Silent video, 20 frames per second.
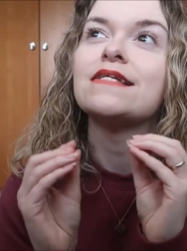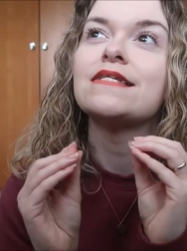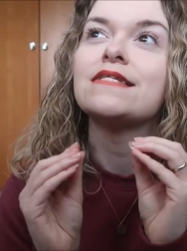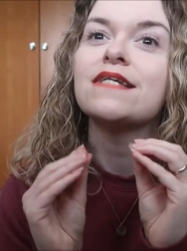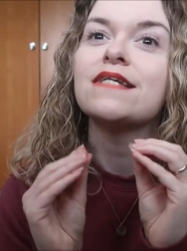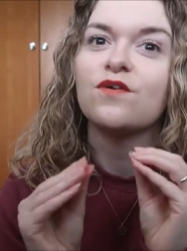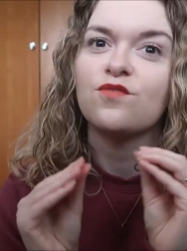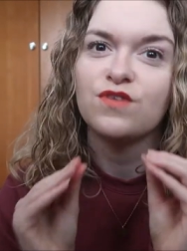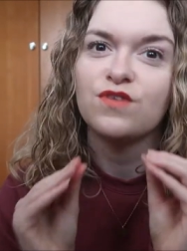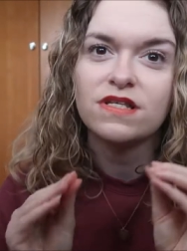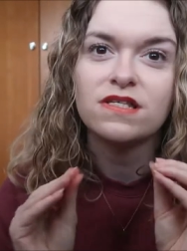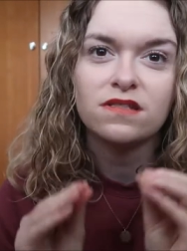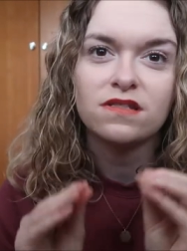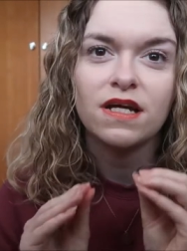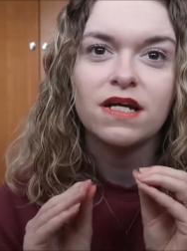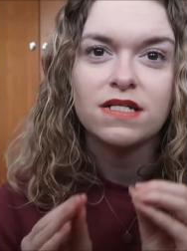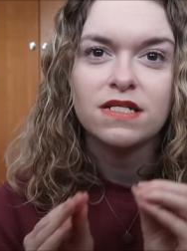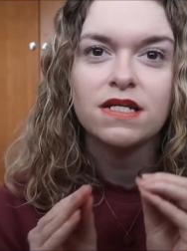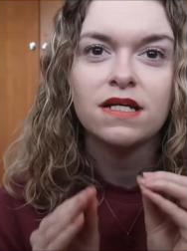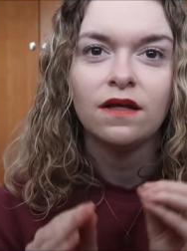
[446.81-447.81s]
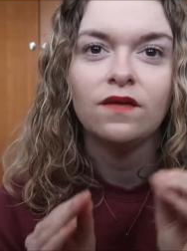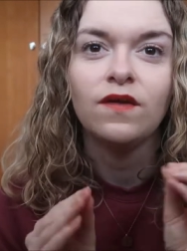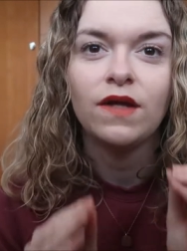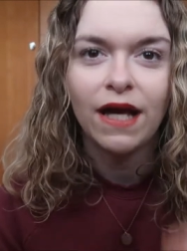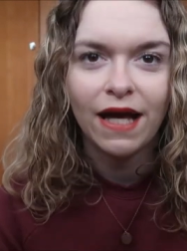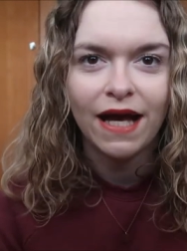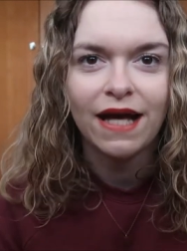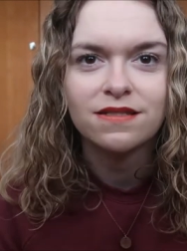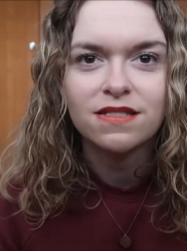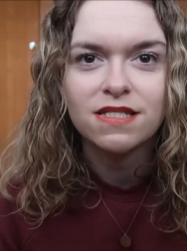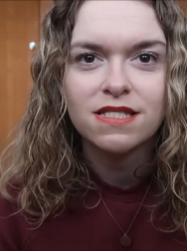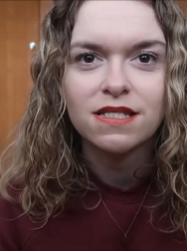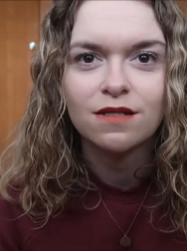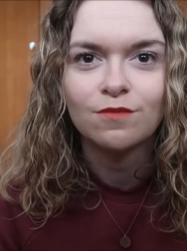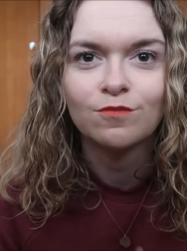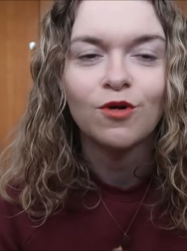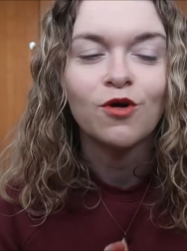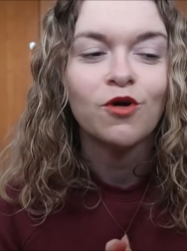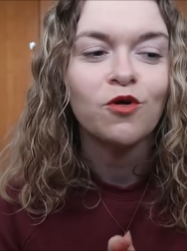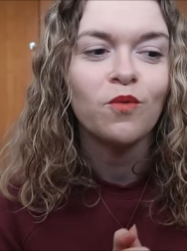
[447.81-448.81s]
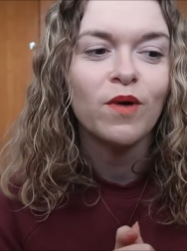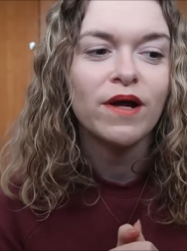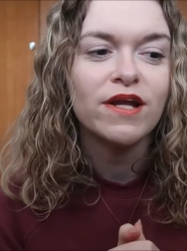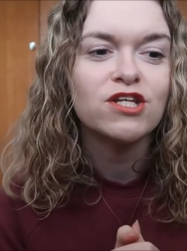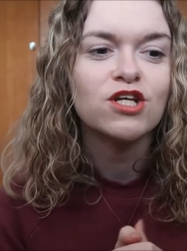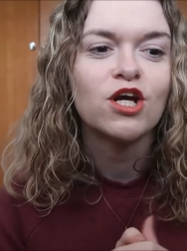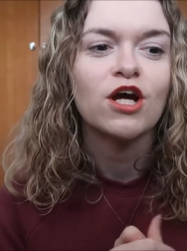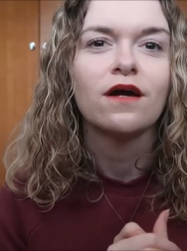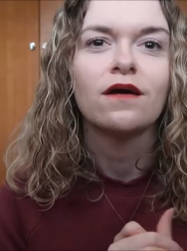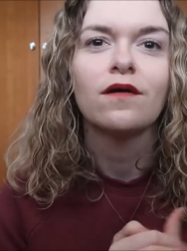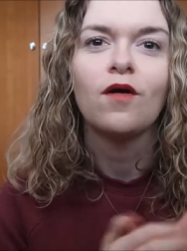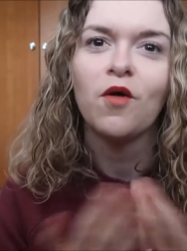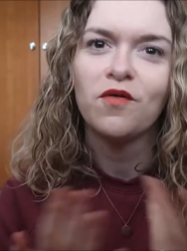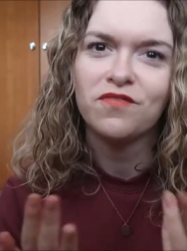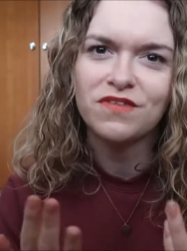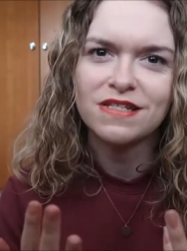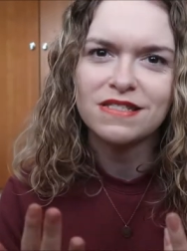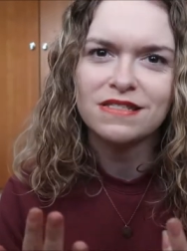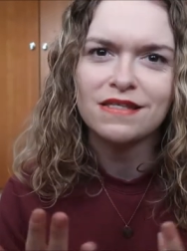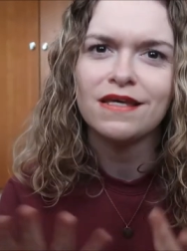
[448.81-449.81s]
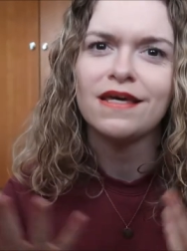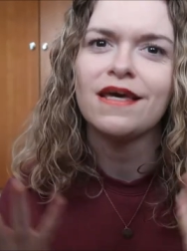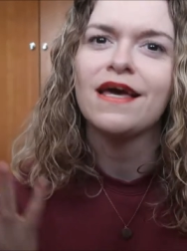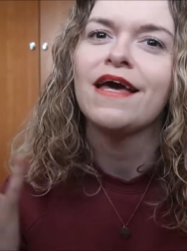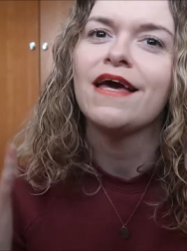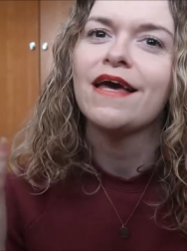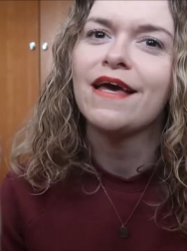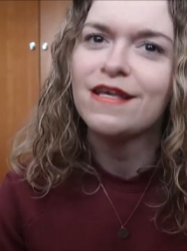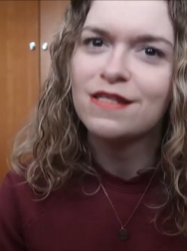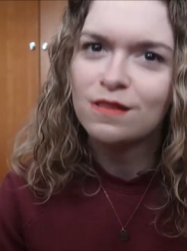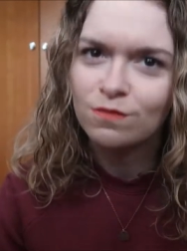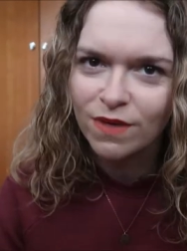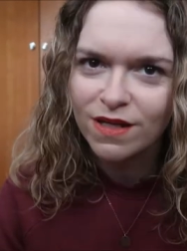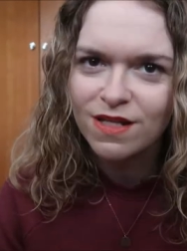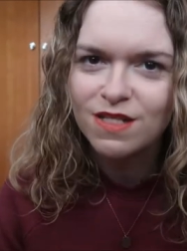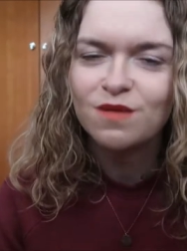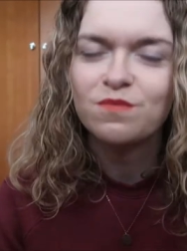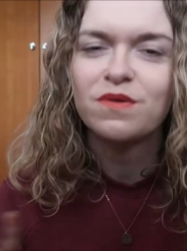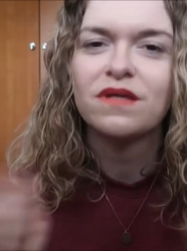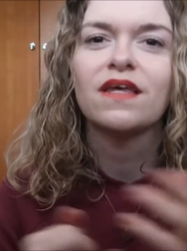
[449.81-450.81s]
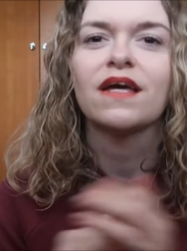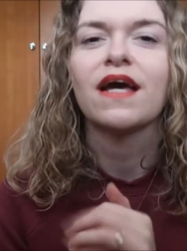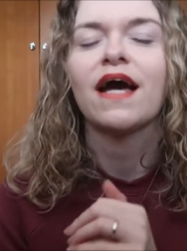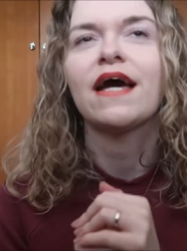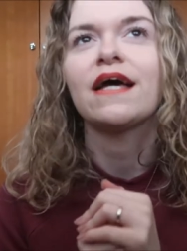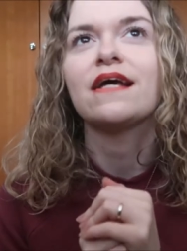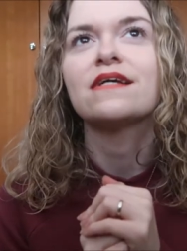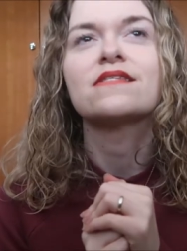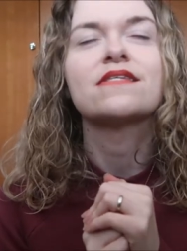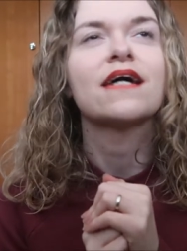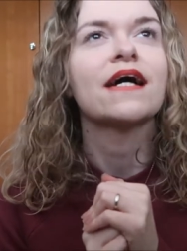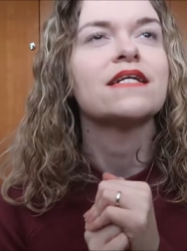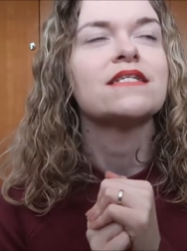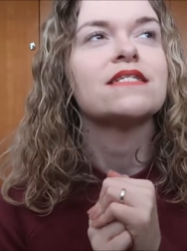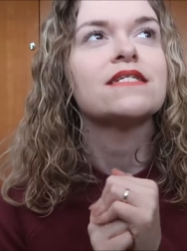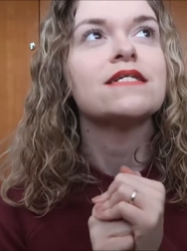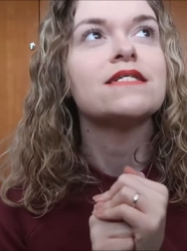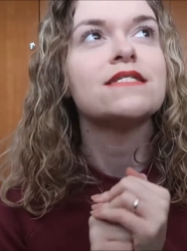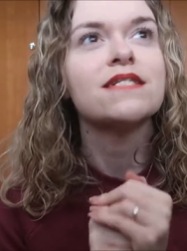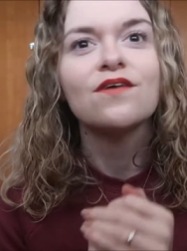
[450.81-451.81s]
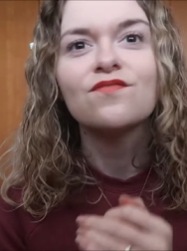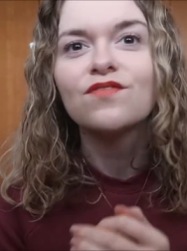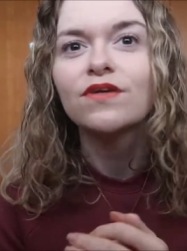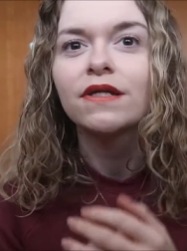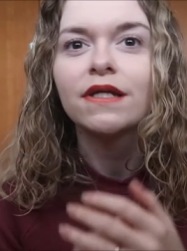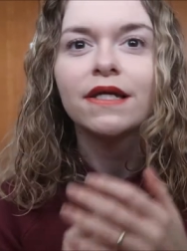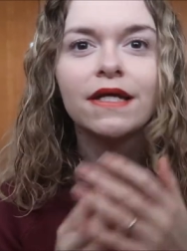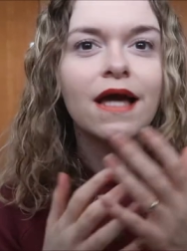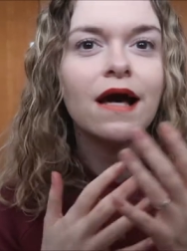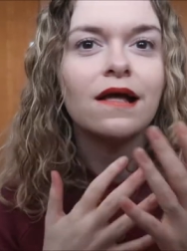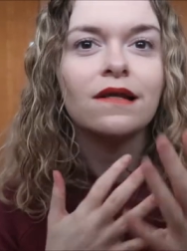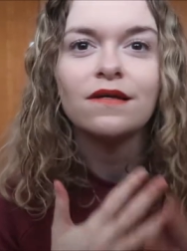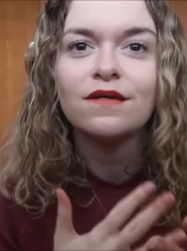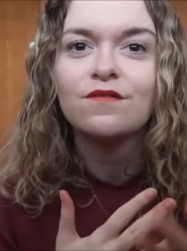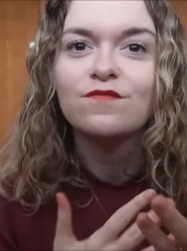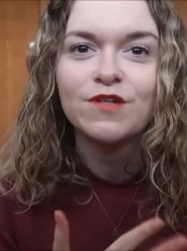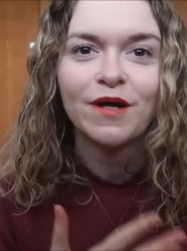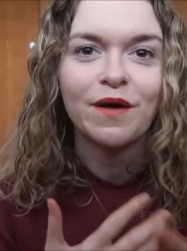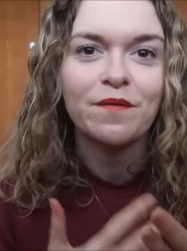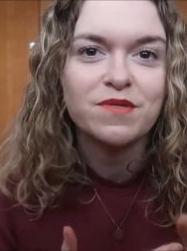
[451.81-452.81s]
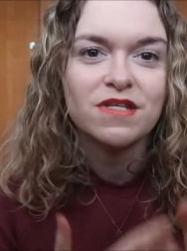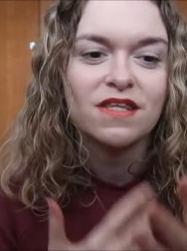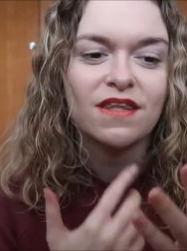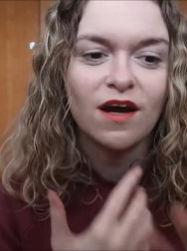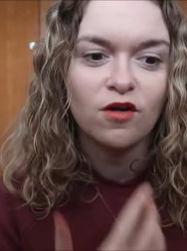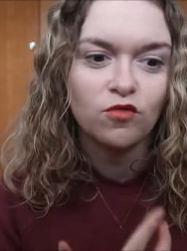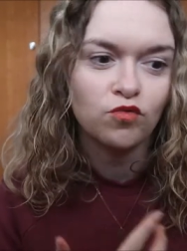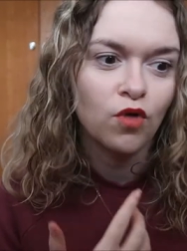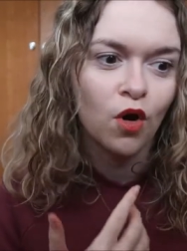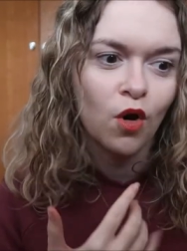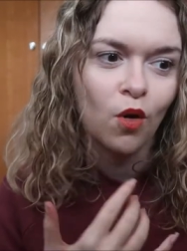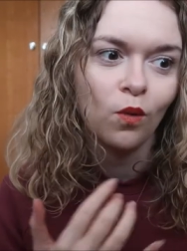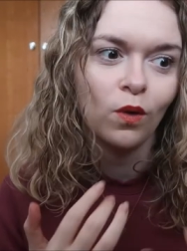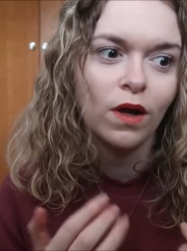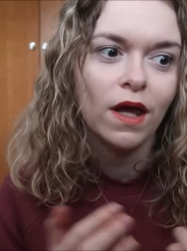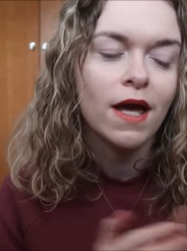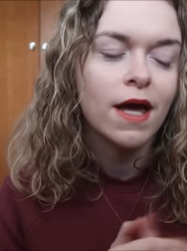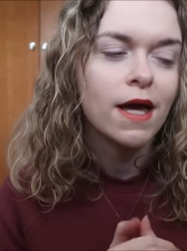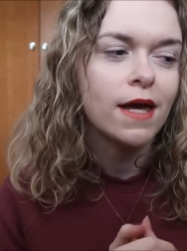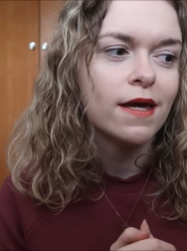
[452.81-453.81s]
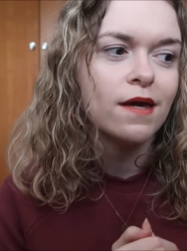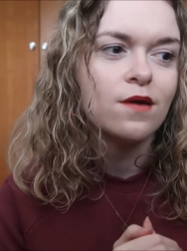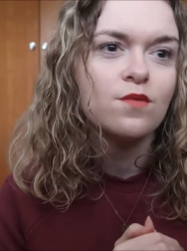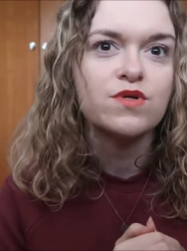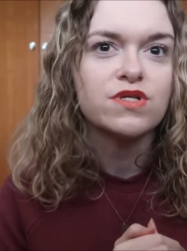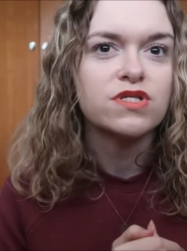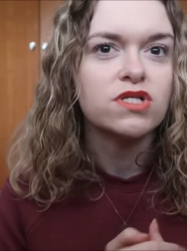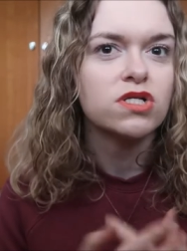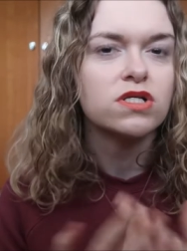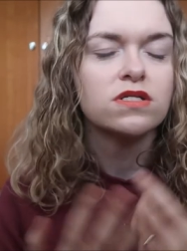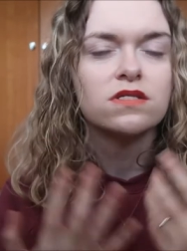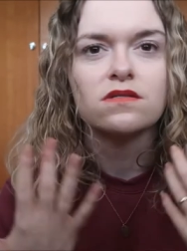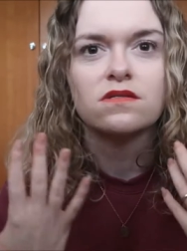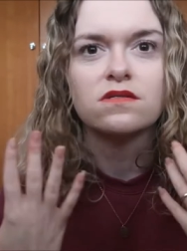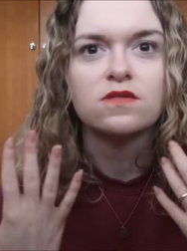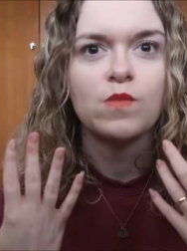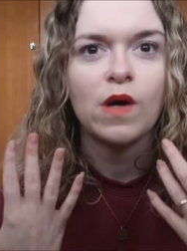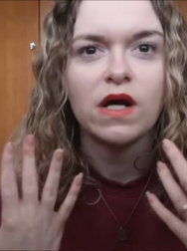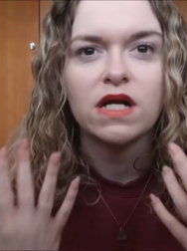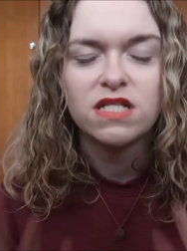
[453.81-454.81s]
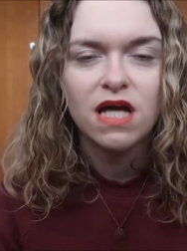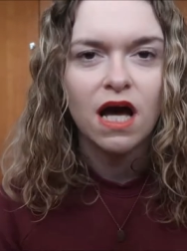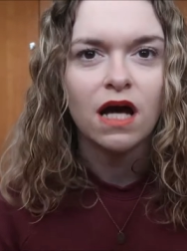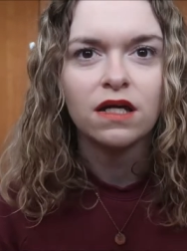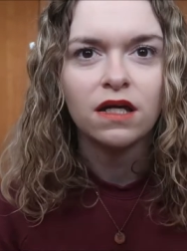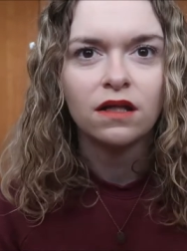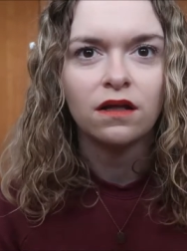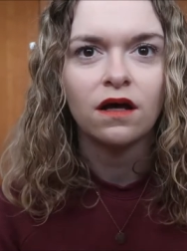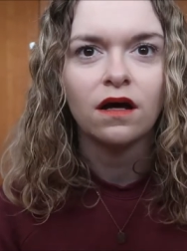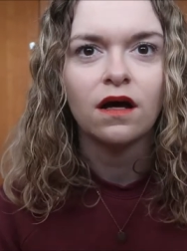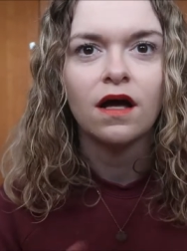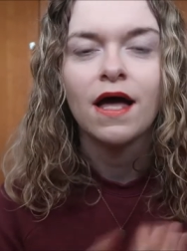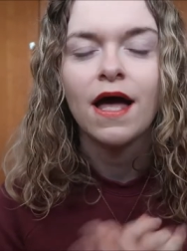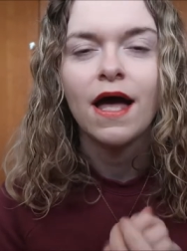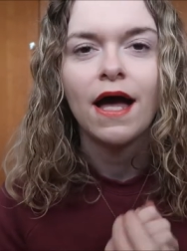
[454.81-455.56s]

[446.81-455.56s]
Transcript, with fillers: devastatingly handsome, which obviously is meant to be the case and he definitely lived up to that role. He was just spectacular